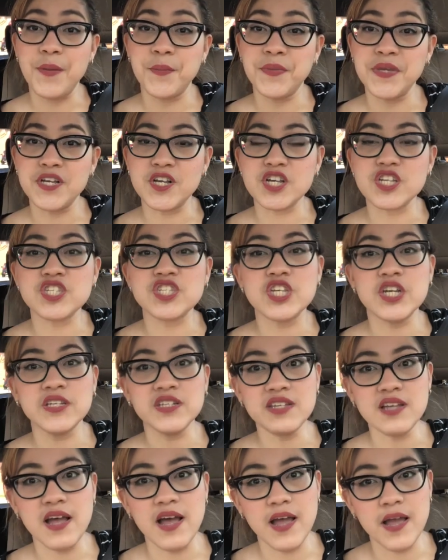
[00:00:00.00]
because
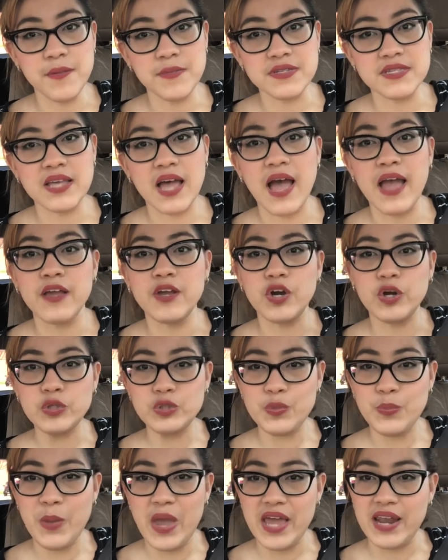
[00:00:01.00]
sometimes I go
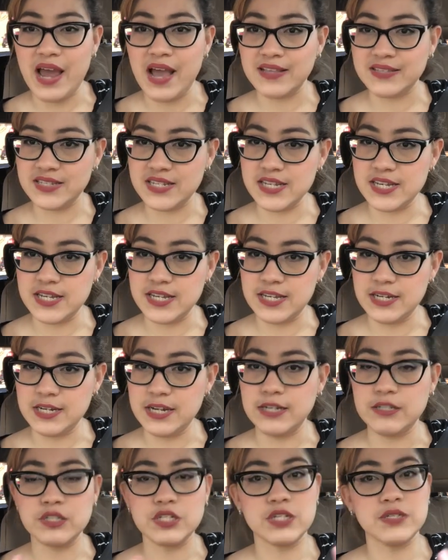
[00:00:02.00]
to bed at 10
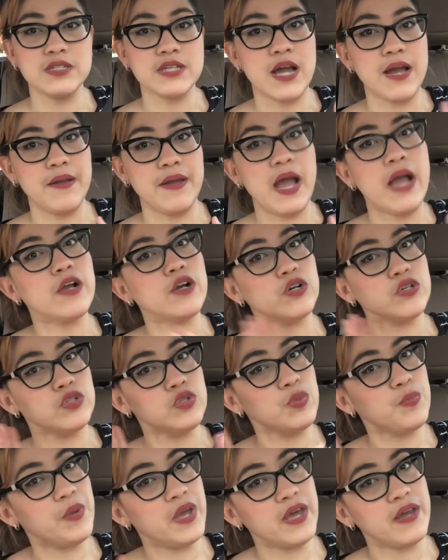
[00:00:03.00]
and sometimes I go
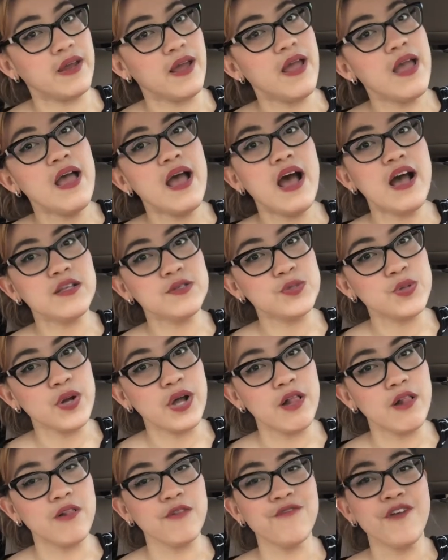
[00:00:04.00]
to bed at
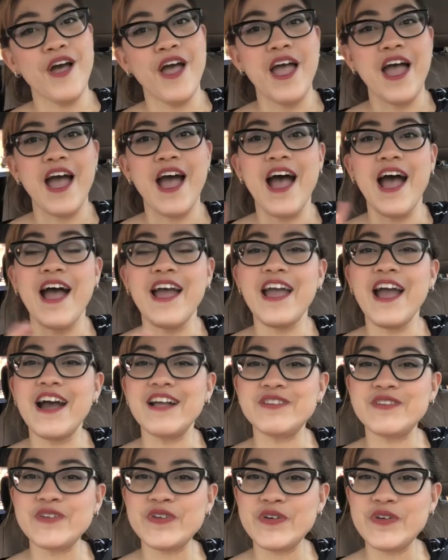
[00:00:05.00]
12, I
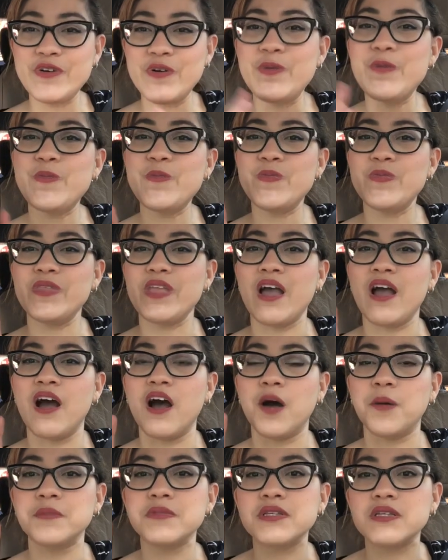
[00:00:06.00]
had to
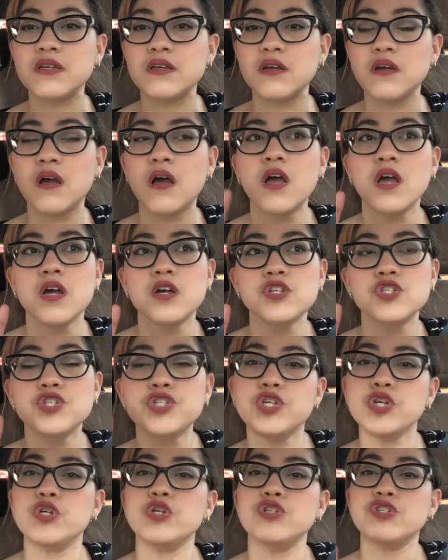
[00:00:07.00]

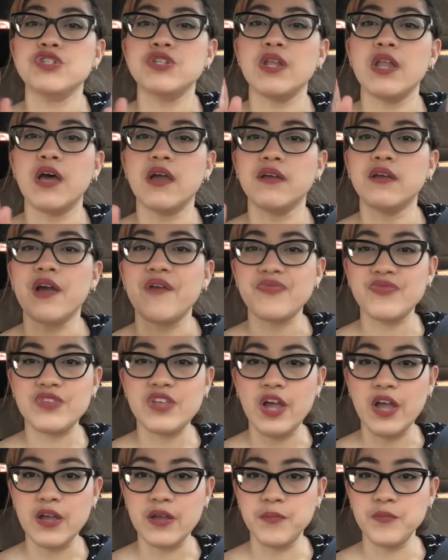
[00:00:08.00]
choose like a
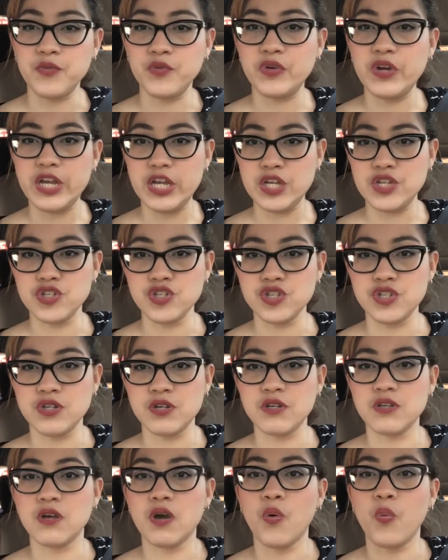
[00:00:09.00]
time range
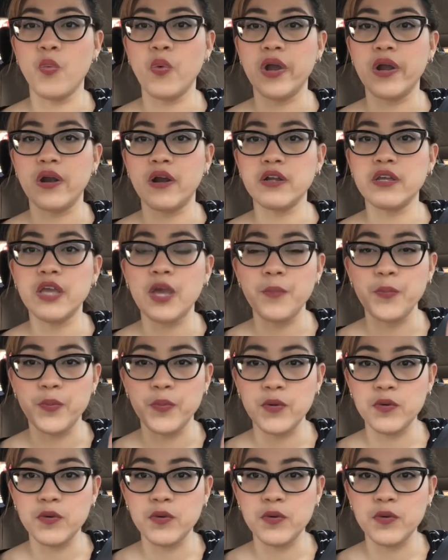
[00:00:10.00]
where I can